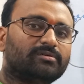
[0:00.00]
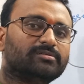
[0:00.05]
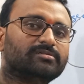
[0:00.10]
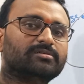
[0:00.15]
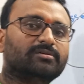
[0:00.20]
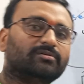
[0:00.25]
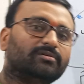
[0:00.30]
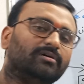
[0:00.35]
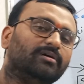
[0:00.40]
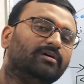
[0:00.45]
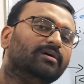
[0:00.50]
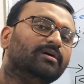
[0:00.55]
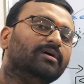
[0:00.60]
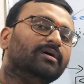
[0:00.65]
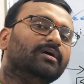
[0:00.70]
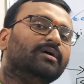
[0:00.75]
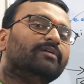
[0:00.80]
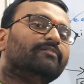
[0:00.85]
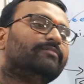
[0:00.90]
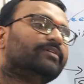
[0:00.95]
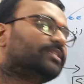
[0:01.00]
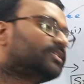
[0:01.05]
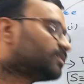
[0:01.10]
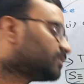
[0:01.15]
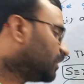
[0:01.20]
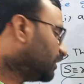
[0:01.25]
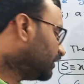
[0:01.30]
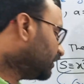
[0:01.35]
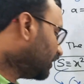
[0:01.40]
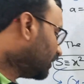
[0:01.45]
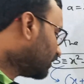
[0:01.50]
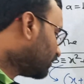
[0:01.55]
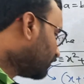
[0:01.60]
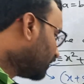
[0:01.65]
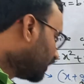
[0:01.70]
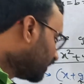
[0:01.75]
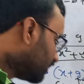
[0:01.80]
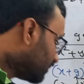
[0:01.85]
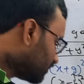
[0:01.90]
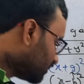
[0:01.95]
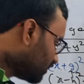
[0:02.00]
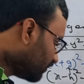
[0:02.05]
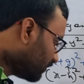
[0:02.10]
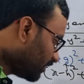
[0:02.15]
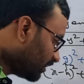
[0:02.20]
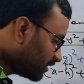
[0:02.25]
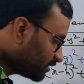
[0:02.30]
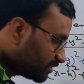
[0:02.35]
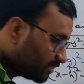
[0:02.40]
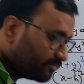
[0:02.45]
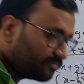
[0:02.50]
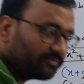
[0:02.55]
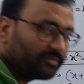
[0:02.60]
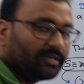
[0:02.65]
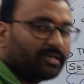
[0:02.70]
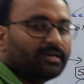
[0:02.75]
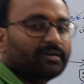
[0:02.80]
to 0, with the center minus g minus f,